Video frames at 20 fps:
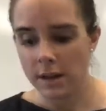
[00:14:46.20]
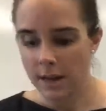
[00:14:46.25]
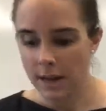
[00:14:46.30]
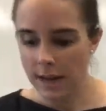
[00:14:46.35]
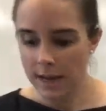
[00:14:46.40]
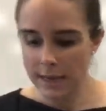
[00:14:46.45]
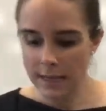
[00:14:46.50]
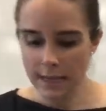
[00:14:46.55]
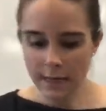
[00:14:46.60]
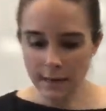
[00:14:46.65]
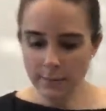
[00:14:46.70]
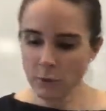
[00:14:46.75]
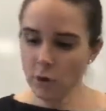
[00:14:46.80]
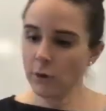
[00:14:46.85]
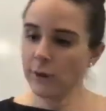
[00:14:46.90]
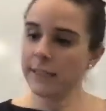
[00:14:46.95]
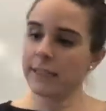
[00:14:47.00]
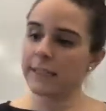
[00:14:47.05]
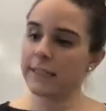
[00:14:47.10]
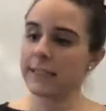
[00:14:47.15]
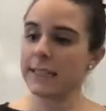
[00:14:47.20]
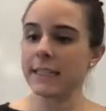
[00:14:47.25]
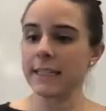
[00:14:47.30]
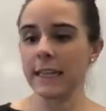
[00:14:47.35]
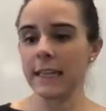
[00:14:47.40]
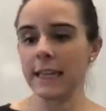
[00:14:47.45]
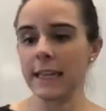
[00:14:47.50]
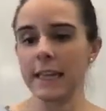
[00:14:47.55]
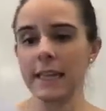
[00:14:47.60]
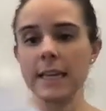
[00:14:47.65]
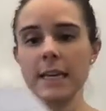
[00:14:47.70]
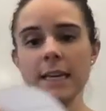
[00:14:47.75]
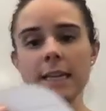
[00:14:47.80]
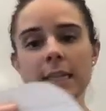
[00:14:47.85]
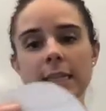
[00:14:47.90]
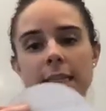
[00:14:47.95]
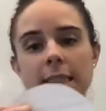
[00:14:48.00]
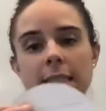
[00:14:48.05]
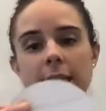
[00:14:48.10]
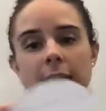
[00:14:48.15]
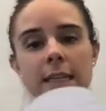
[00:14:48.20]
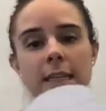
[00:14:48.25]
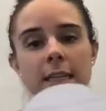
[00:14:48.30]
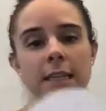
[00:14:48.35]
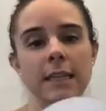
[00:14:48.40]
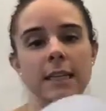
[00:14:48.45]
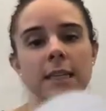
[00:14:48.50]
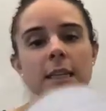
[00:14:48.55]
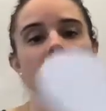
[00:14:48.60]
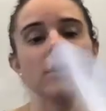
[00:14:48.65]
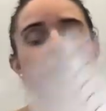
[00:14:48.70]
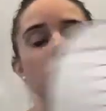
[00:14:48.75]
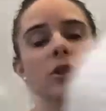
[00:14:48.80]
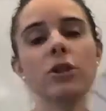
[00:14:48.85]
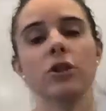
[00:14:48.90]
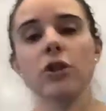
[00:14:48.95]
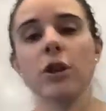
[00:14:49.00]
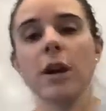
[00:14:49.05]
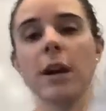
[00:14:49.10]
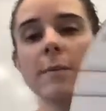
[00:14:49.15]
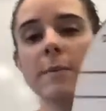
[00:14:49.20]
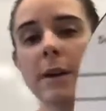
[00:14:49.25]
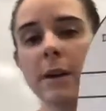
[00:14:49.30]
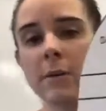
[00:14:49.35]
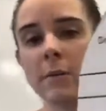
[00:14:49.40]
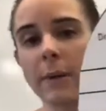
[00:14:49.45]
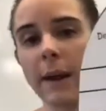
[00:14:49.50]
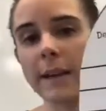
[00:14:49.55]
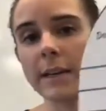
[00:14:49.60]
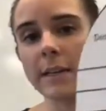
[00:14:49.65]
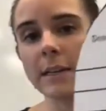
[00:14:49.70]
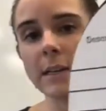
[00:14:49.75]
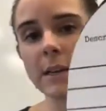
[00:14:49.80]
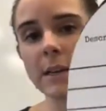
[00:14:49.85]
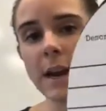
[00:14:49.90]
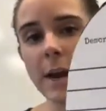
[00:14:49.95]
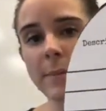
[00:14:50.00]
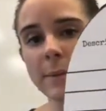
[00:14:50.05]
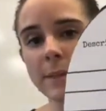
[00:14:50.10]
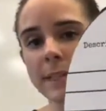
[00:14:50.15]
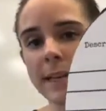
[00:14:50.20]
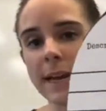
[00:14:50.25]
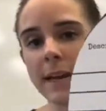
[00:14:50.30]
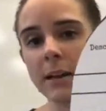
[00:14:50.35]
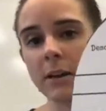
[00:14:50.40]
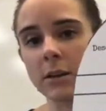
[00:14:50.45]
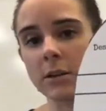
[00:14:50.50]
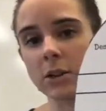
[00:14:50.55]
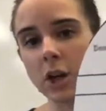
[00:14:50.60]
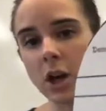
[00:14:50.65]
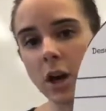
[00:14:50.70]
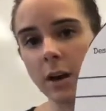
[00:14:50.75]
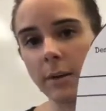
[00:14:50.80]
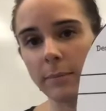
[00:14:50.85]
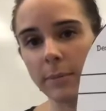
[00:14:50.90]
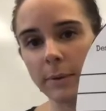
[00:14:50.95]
And then I'm going to stick this, describe their reindeer habitat on top.